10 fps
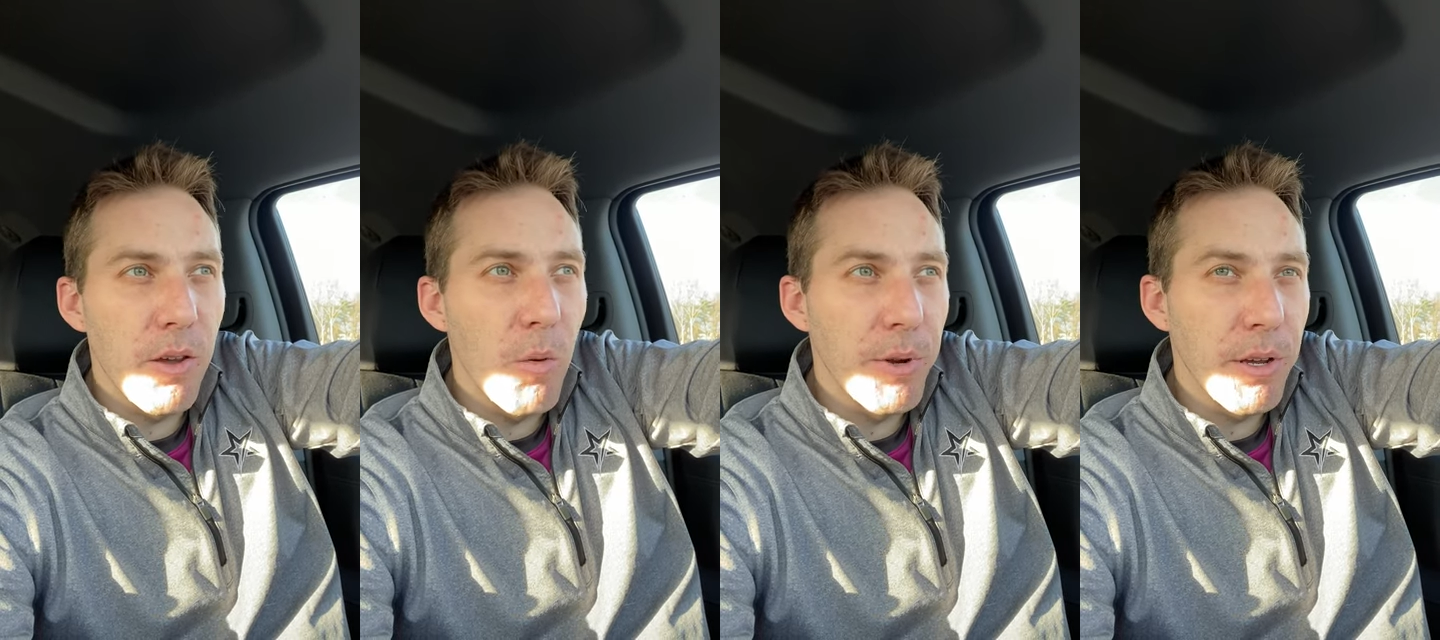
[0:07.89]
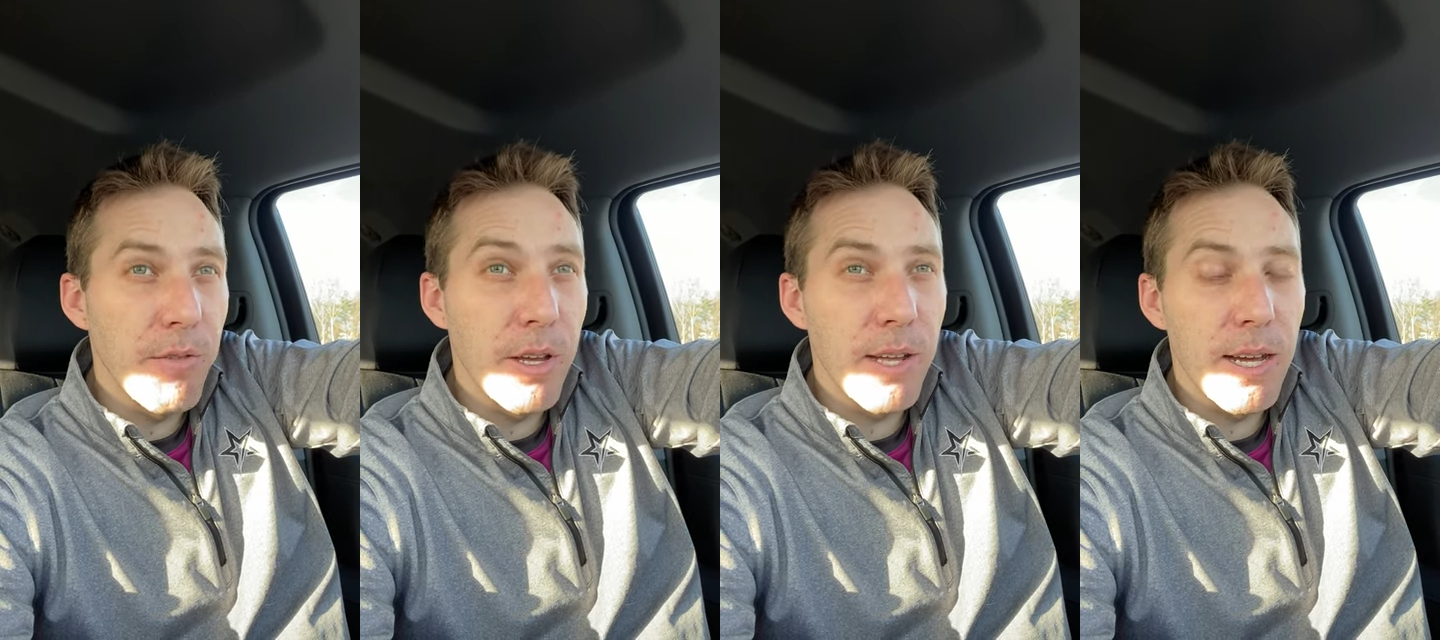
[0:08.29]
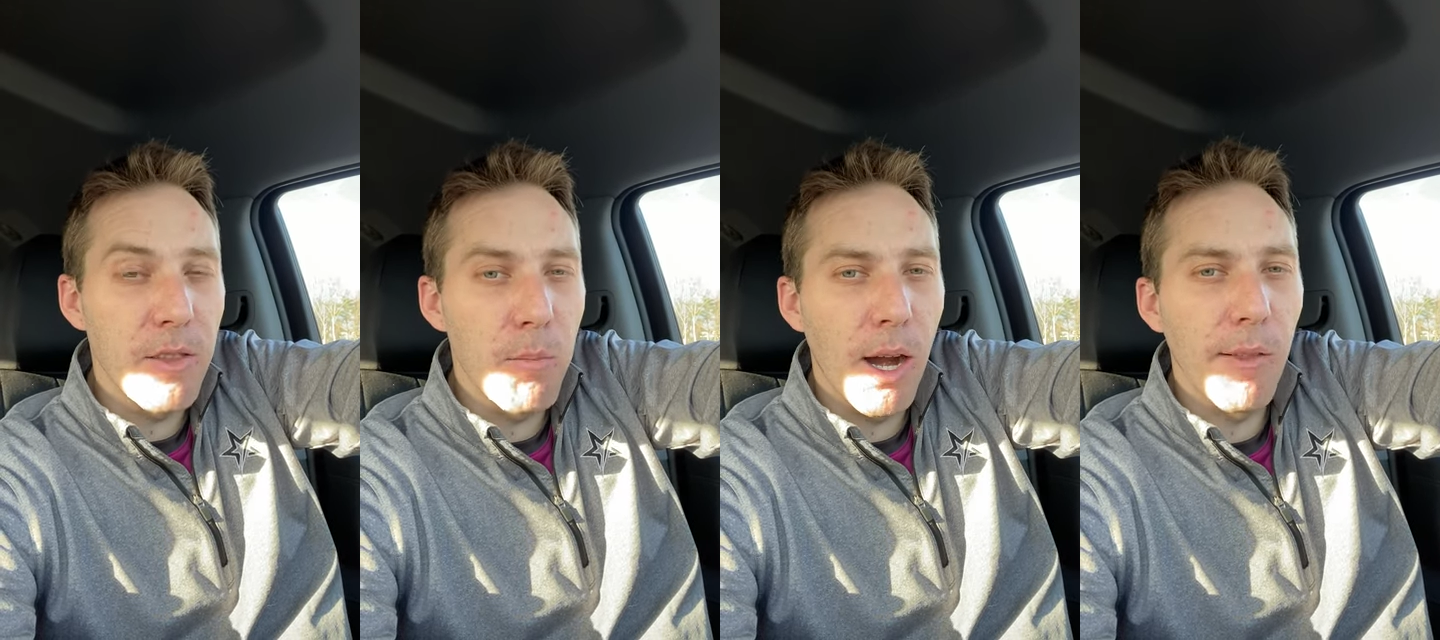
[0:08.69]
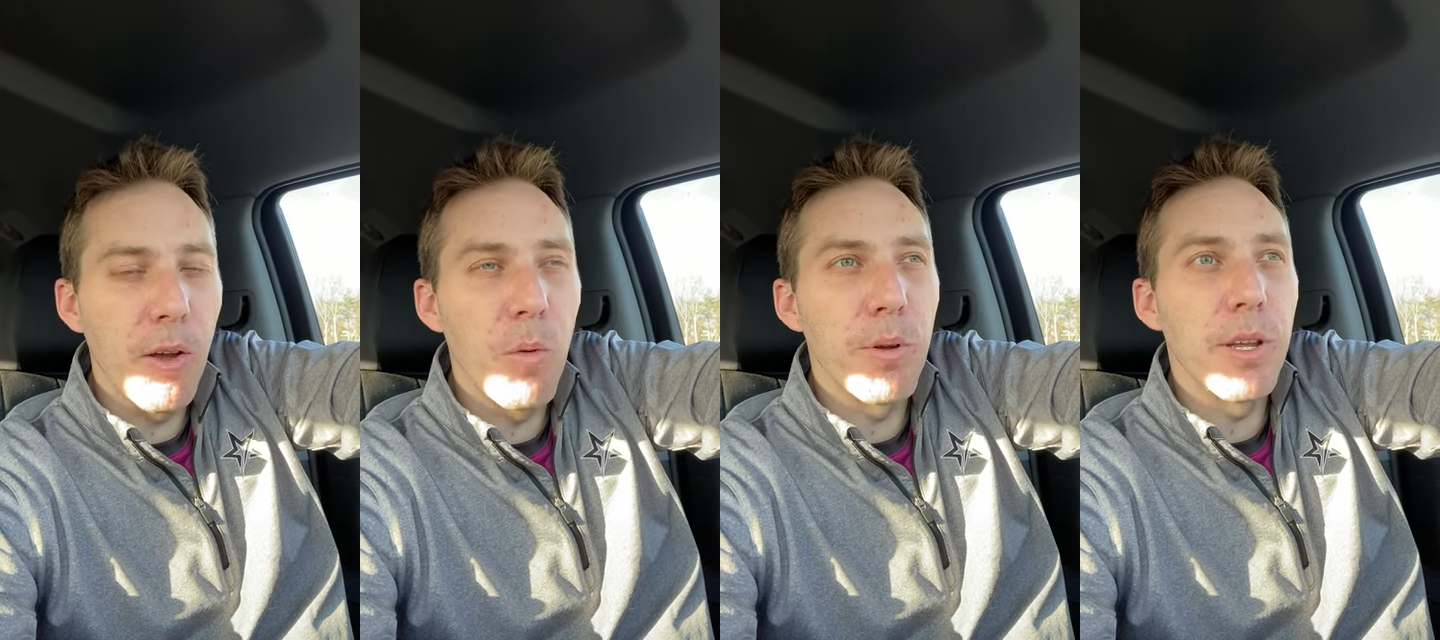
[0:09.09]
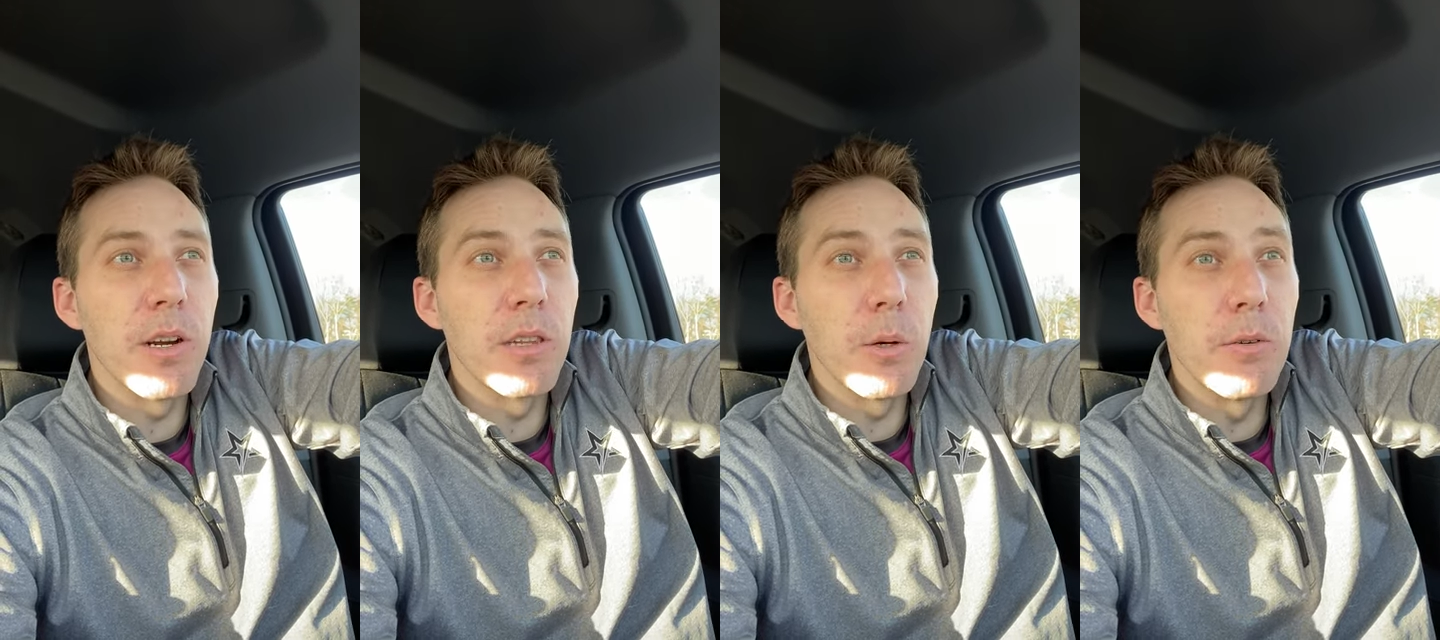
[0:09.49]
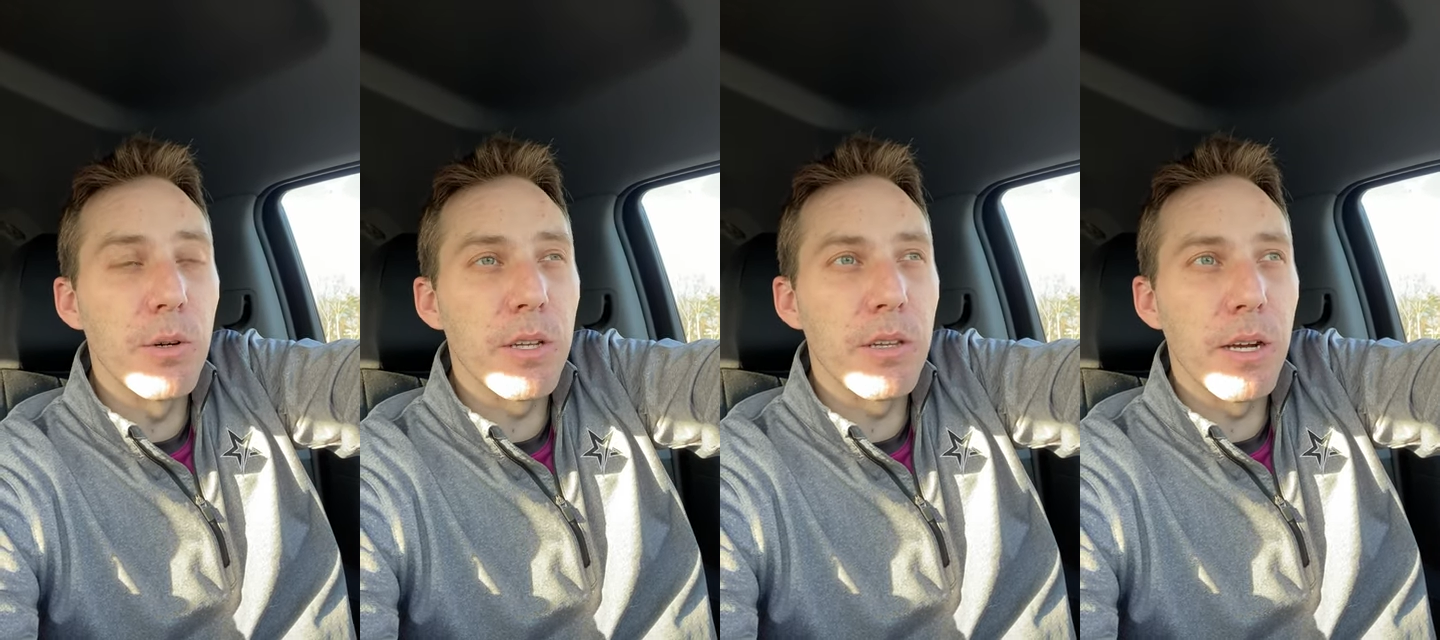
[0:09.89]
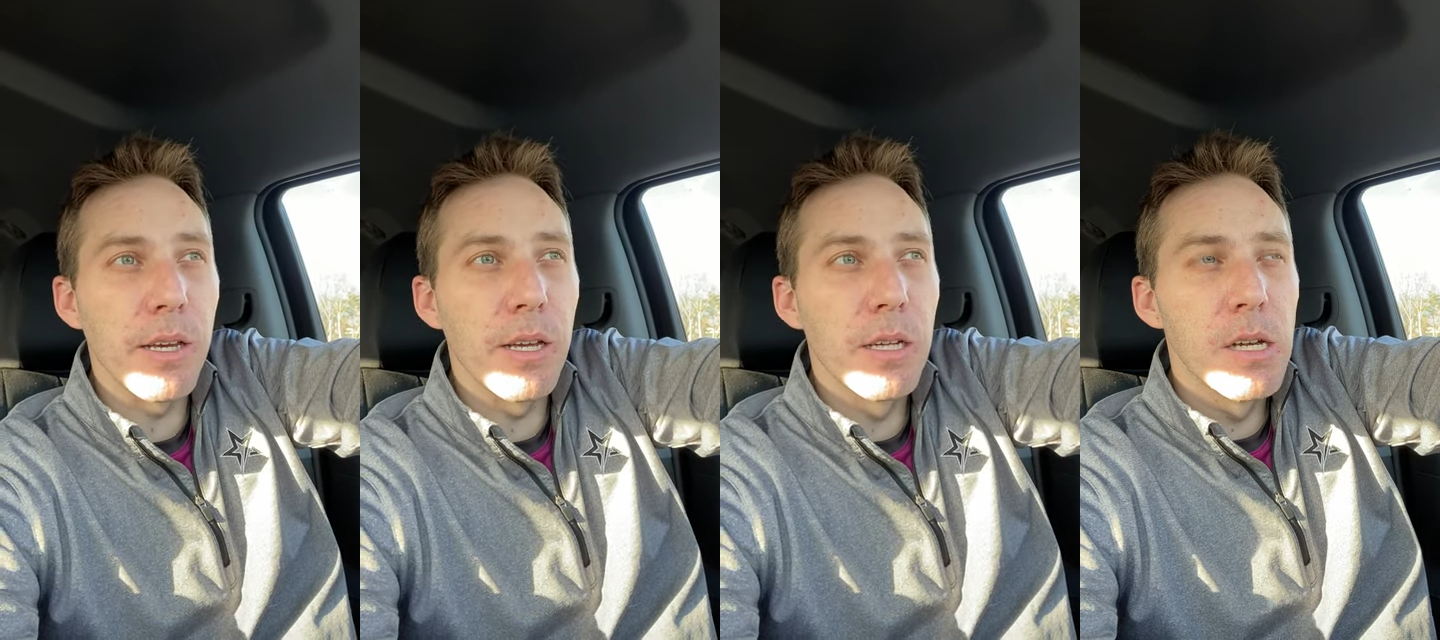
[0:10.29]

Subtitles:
the opening event at the Bradley Open here in Louisville, Kentucky.